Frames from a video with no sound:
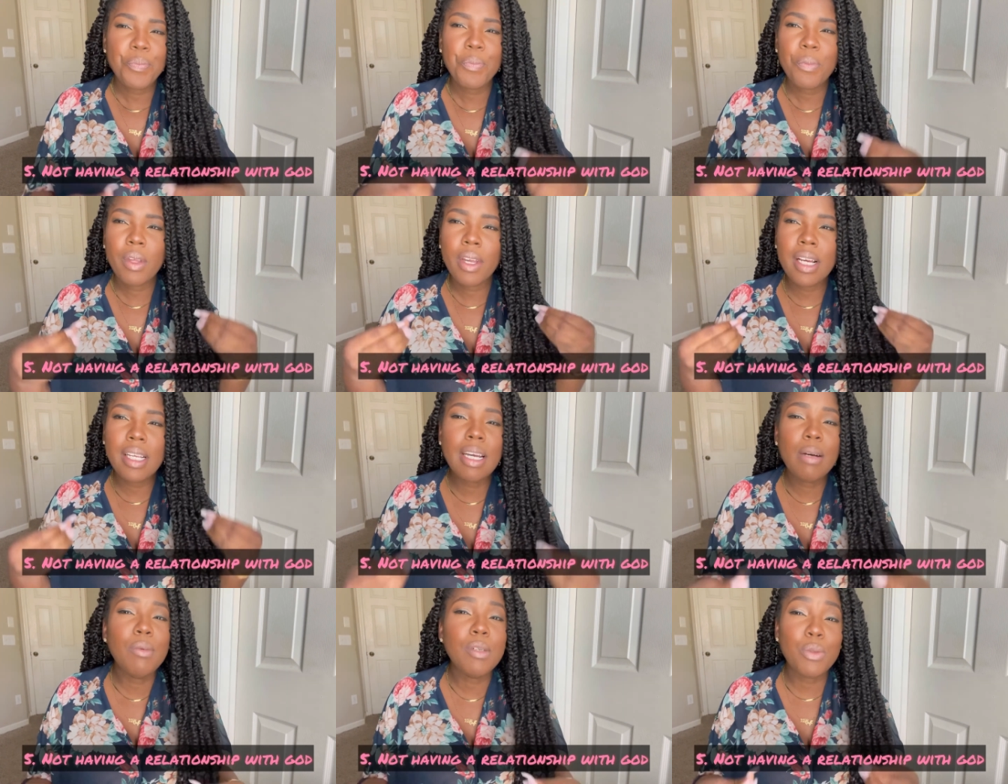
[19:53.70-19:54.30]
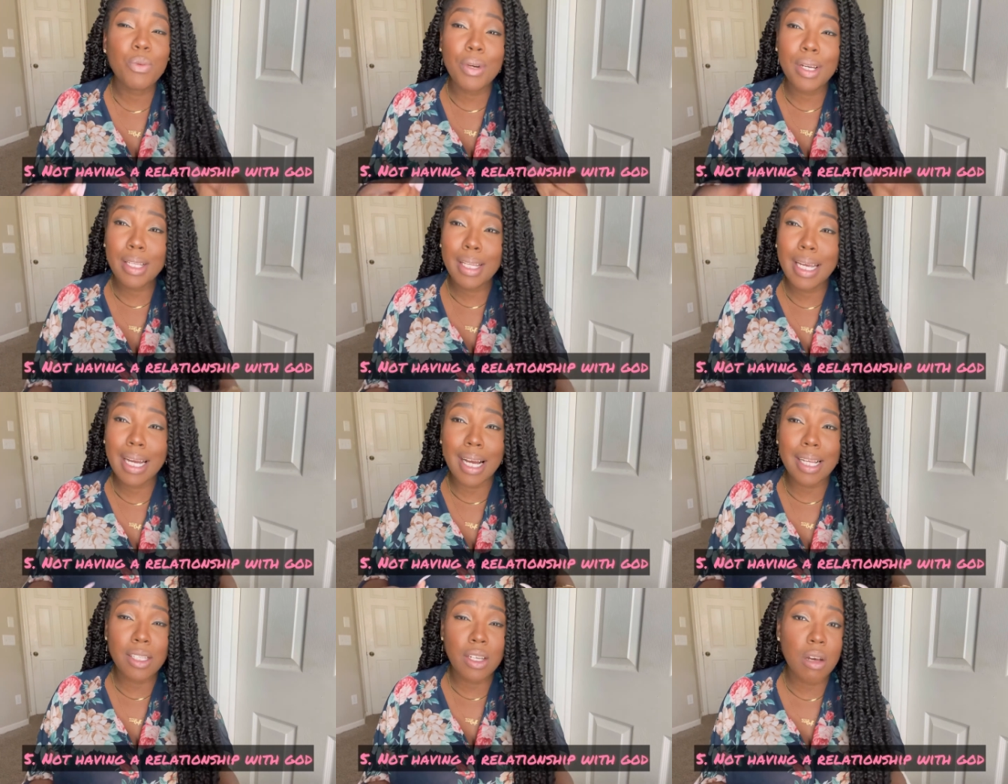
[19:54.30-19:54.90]
Cause that was one
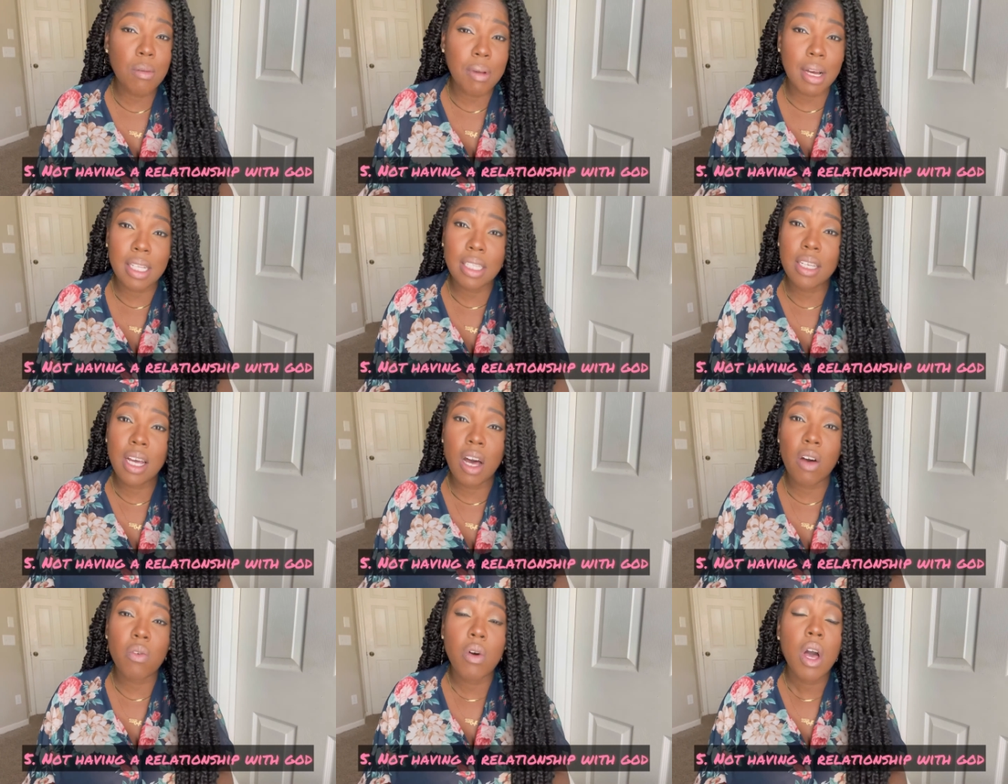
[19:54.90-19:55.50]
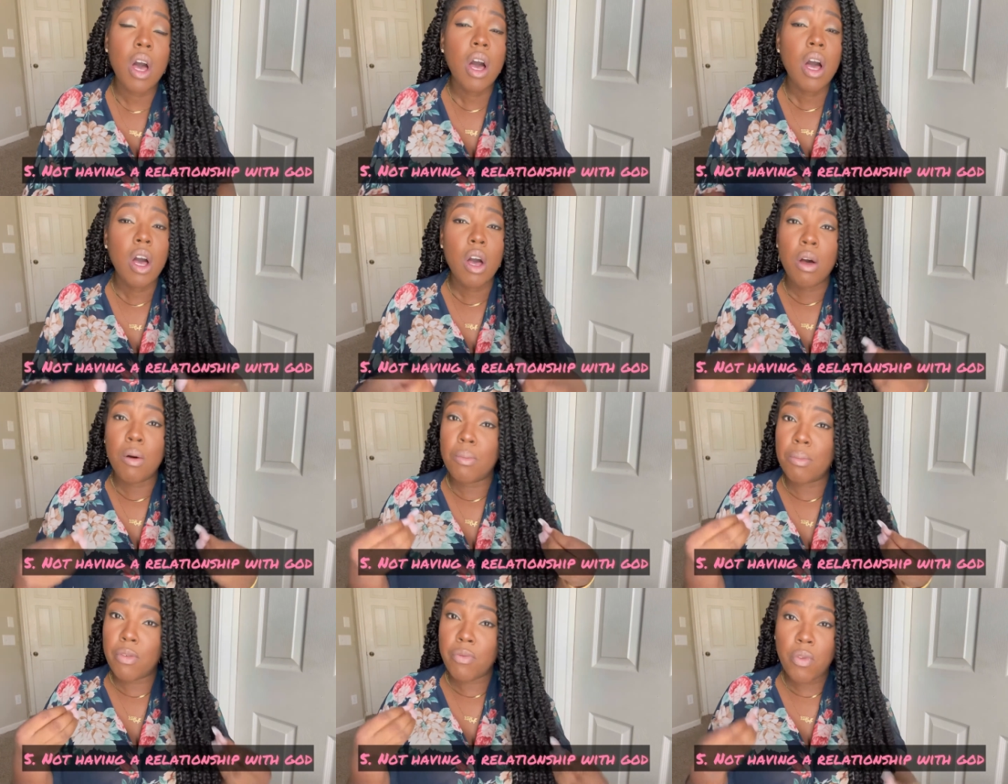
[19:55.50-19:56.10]
thing I told myself.
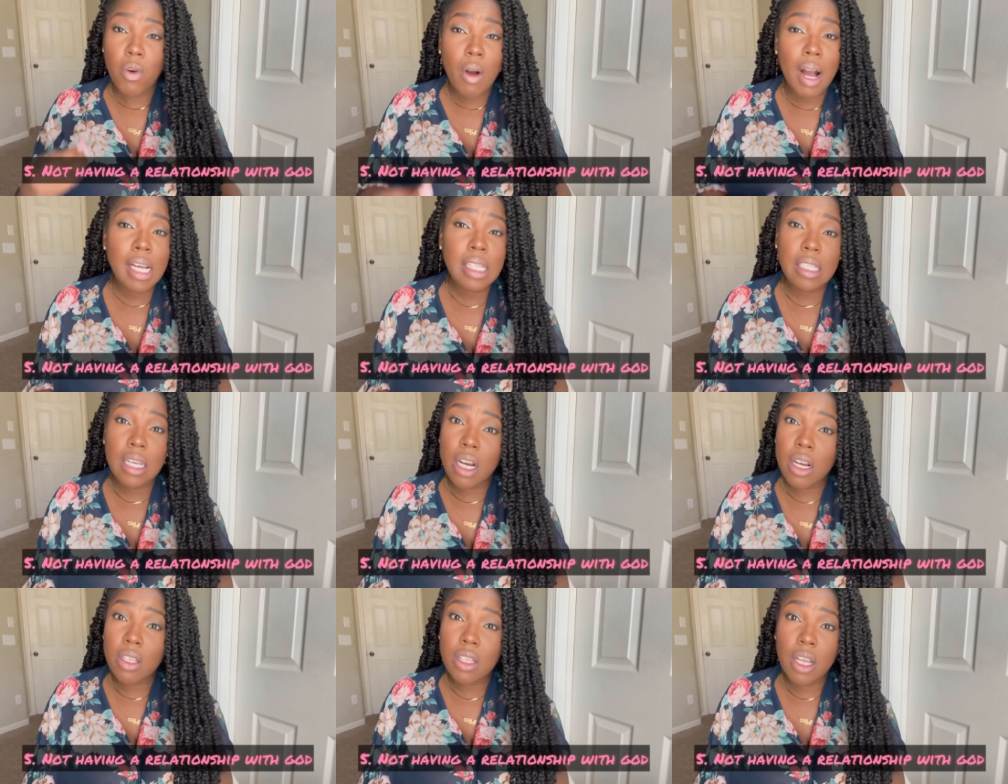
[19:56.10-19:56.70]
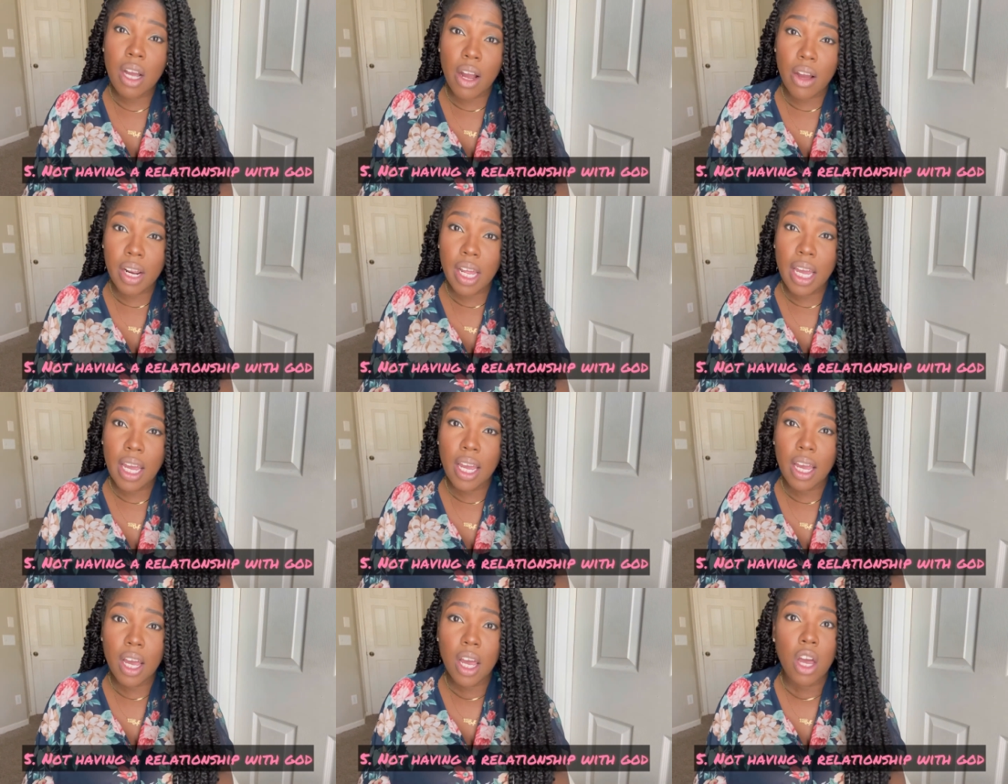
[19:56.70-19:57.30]
Before I turned
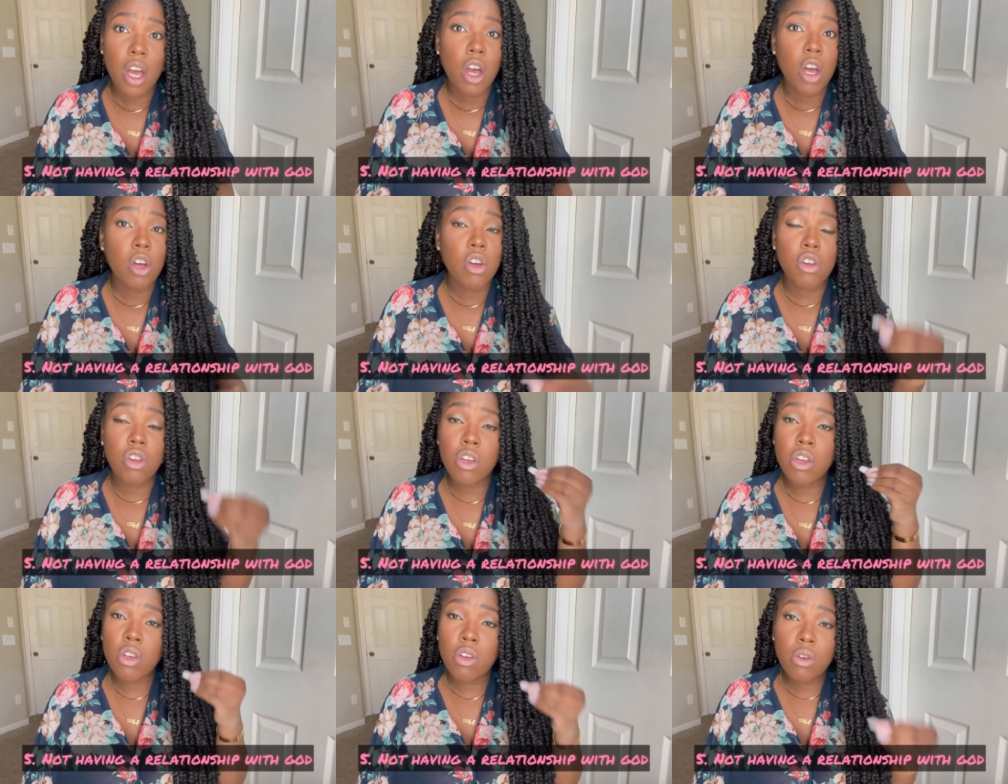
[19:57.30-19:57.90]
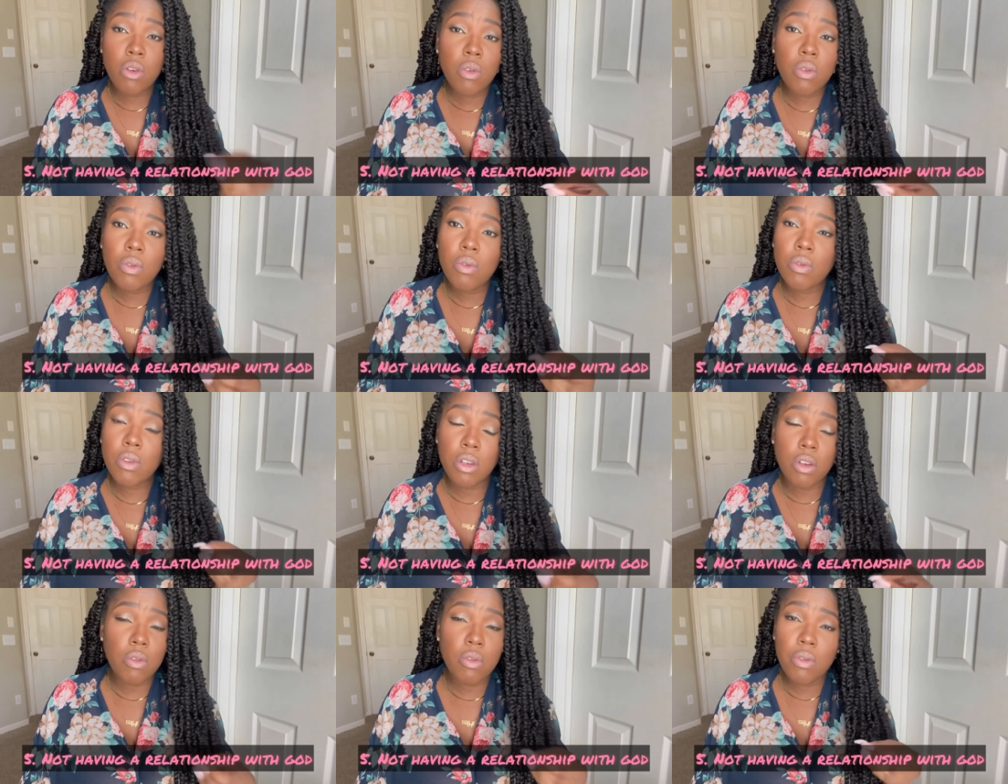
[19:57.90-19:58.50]
30, you
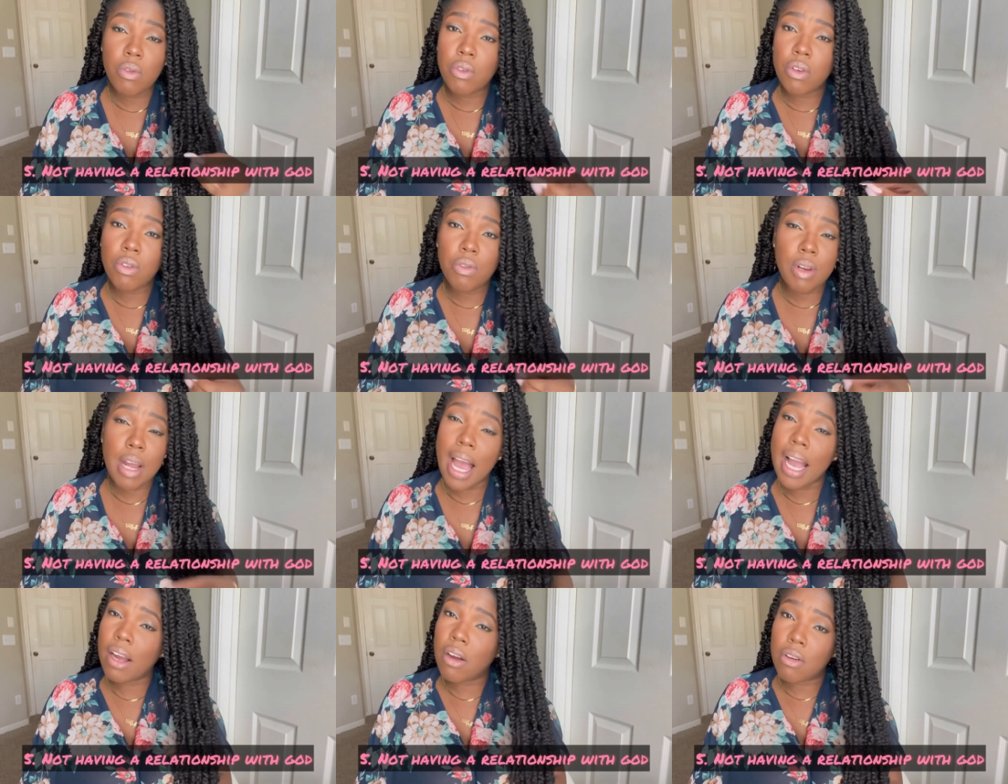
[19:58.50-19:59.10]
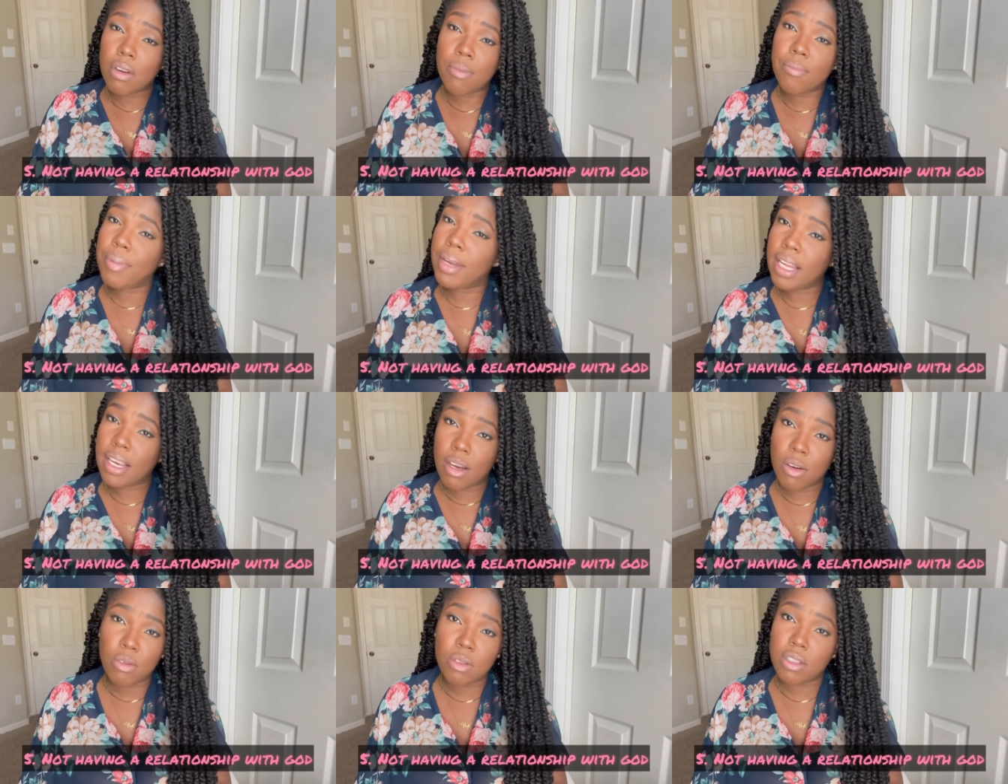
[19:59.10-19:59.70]
you you're not gonna be
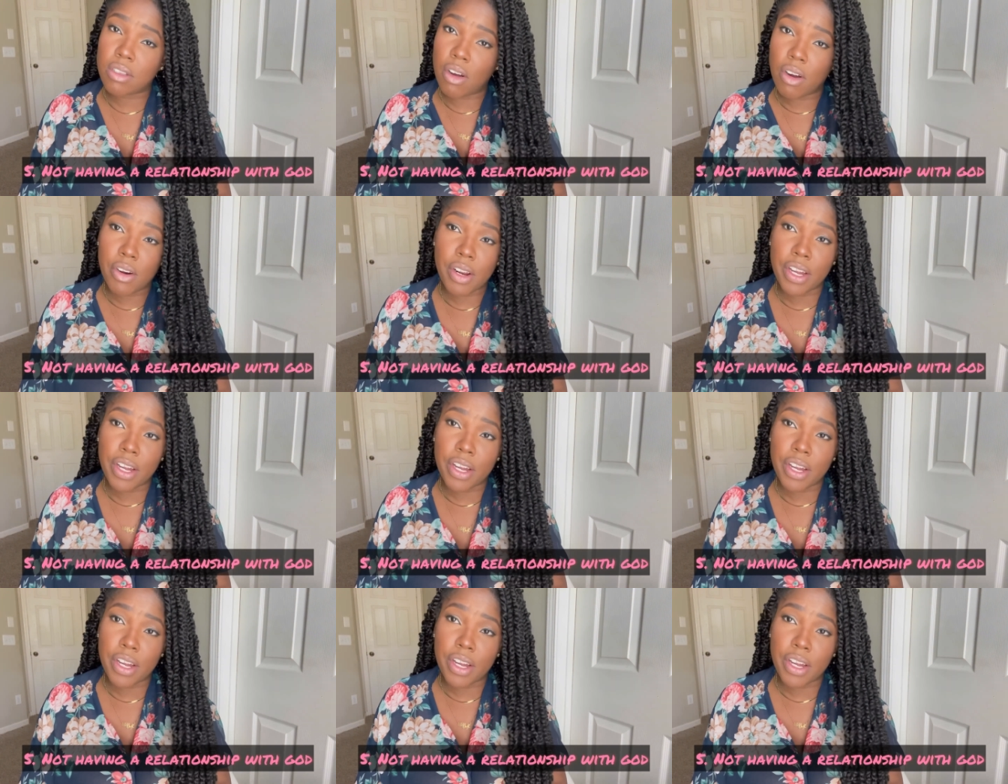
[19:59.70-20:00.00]
those 30